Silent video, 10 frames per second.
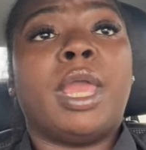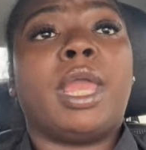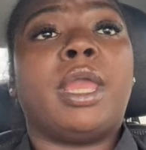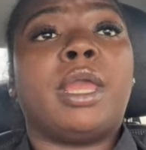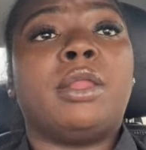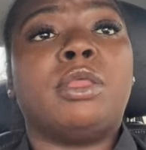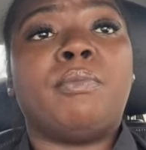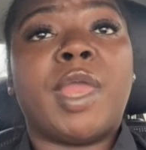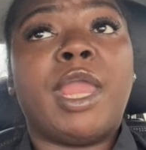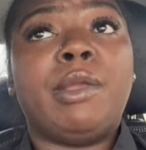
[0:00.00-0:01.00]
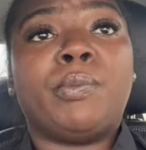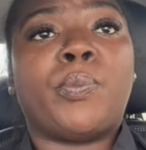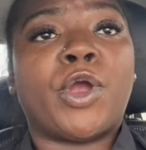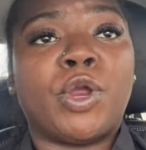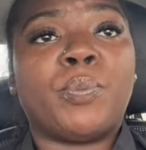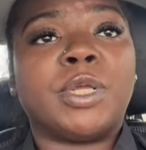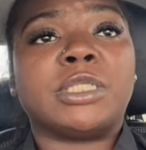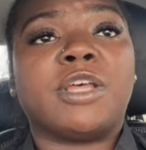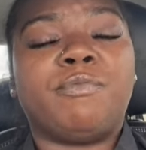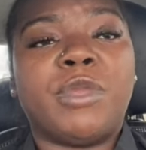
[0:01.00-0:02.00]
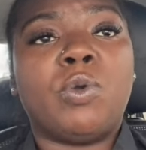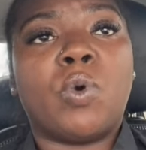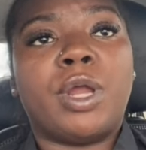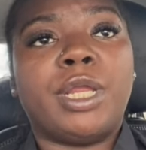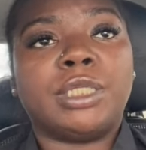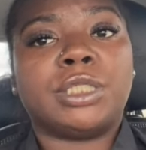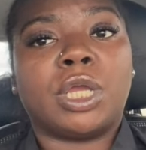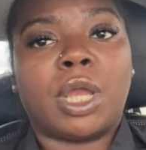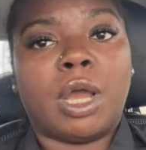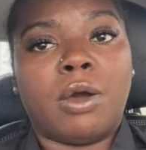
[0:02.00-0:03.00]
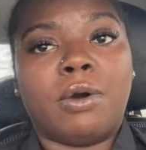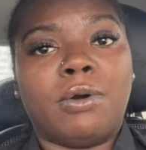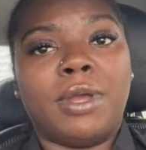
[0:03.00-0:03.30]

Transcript: and the main purpose of me wanting to go